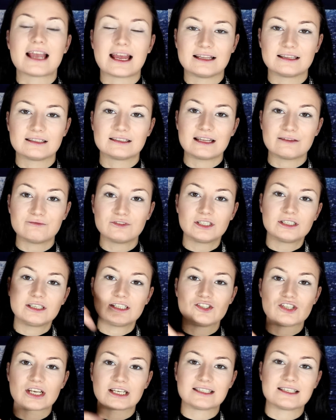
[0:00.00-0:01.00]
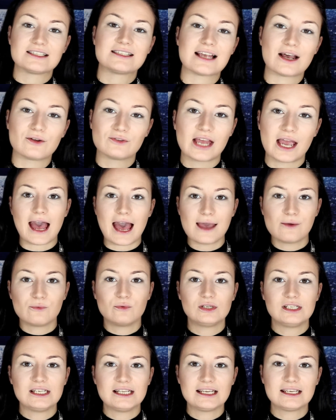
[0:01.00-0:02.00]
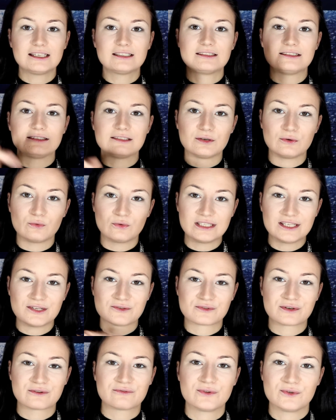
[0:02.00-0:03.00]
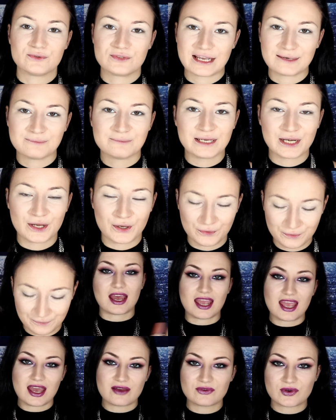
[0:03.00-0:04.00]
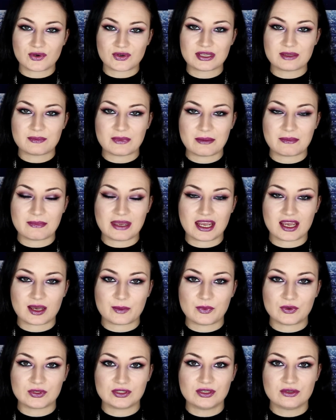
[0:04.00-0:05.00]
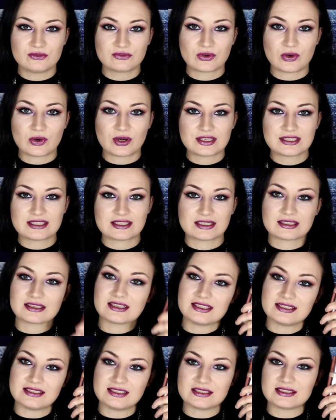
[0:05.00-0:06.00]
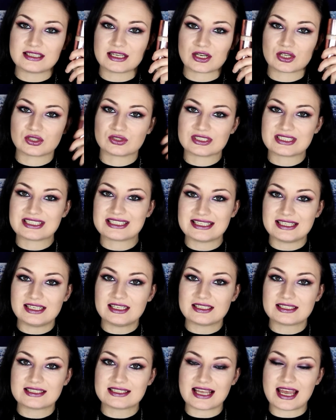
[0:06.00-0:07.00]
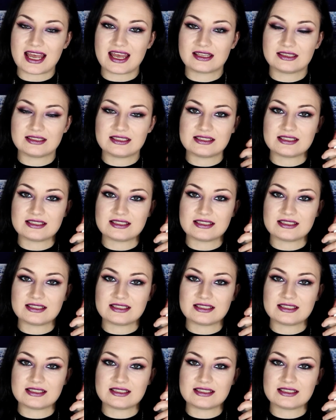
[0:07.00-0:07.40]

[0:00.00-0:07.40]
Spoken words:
then definitely check this out. I will link the video review down below. I have already my makeup on, of course. This is the concealer side,